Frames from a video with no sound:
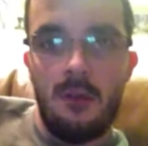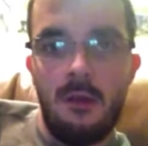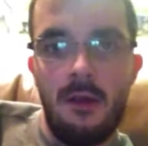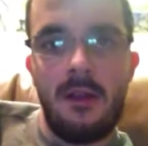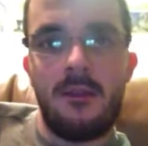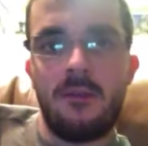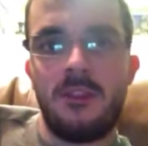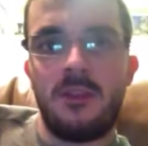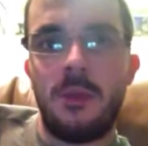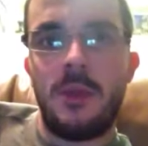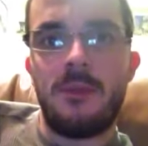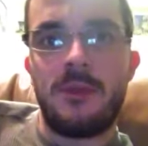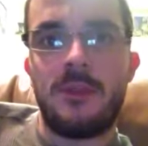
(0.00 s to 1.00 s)
Welcome to the
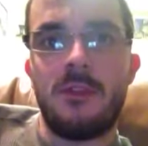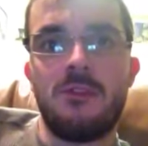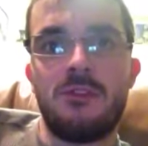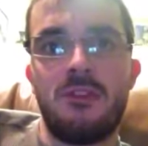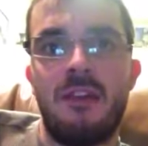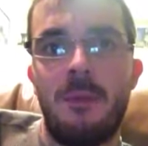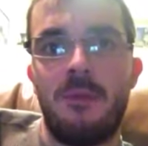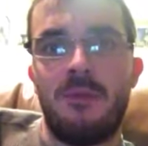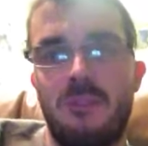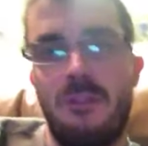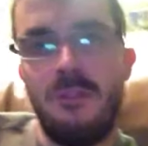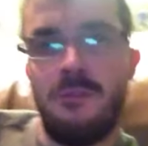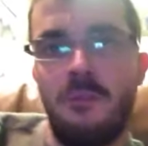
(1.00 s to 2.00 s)
Pete McHugh Show,
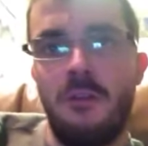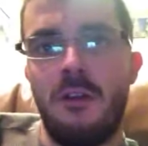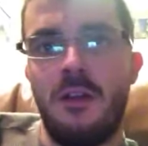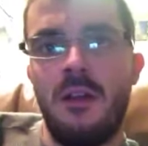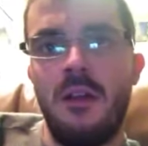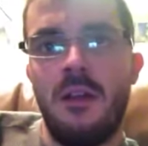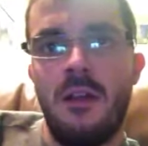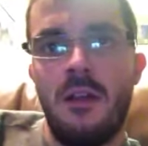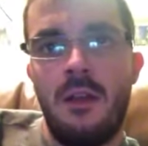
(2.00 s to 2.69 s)
episode 4.